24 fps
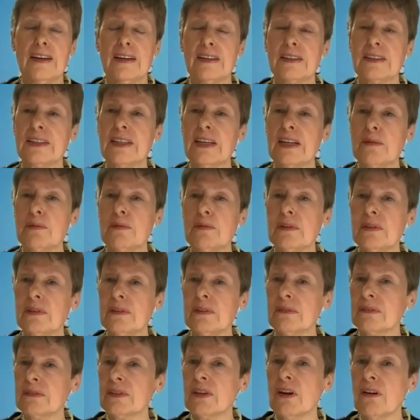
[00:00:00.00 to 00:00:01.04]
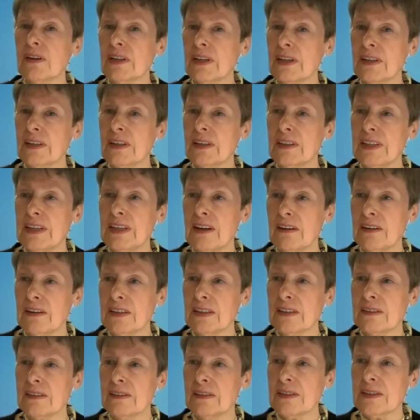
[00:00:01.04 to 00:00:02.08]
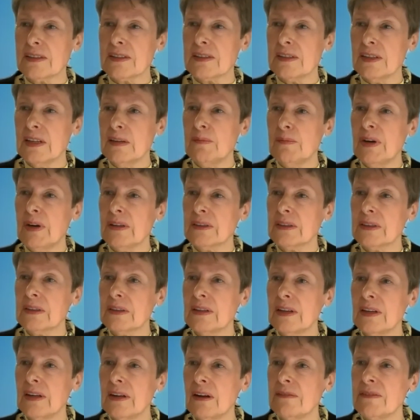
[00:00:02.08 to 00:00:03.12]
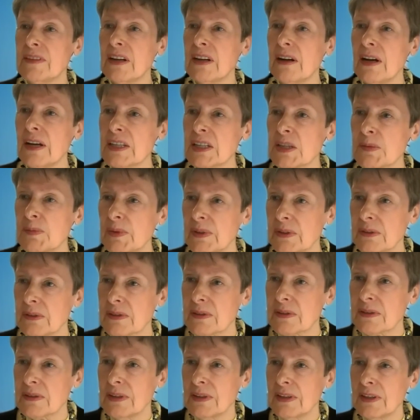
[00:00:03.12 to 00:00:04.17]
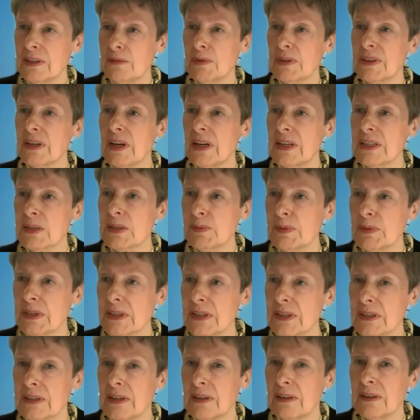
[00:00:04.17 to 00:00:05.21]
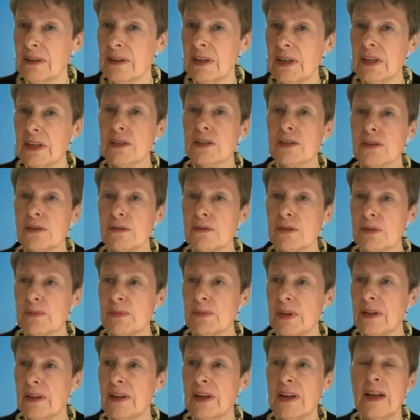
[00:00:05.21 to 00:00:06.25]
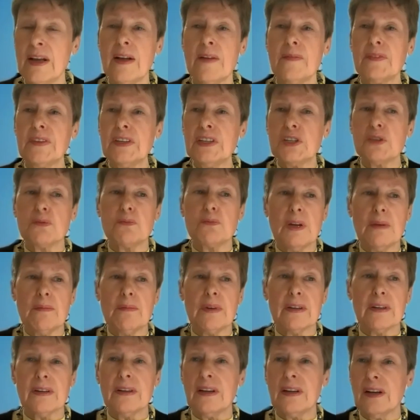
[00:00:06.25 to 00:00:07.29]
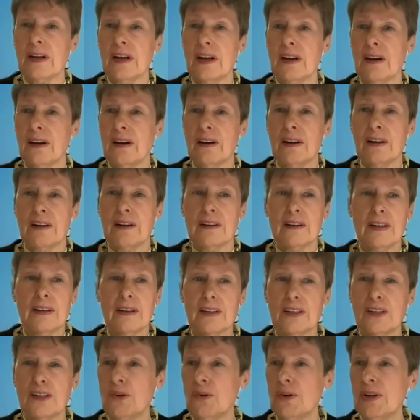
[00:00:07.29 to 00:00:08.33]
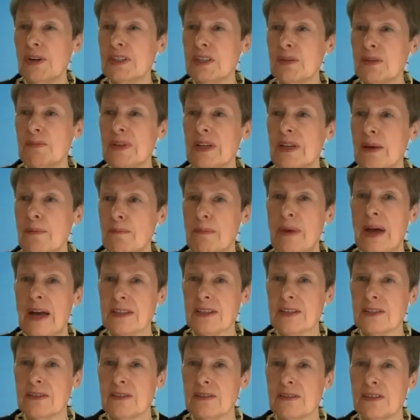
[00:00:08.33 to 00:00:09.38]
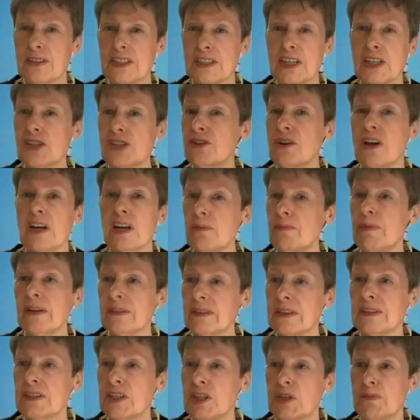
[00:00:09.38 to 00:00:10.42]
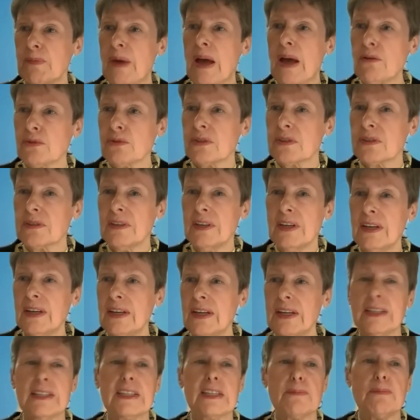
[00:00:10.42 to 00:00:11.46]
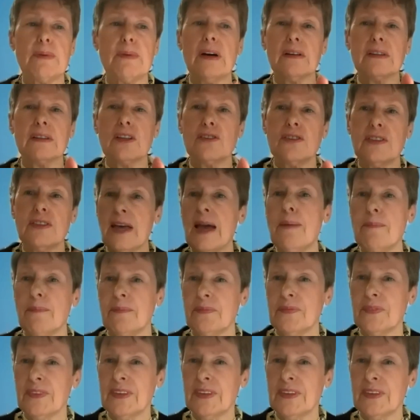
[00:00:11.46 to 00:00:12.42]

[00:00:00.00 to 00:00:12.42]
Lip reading: They were talking in the articles about their husbands, what the husbands had done. Excuse me, these women are going to be ambassadors. It's not about spouse, it's about them.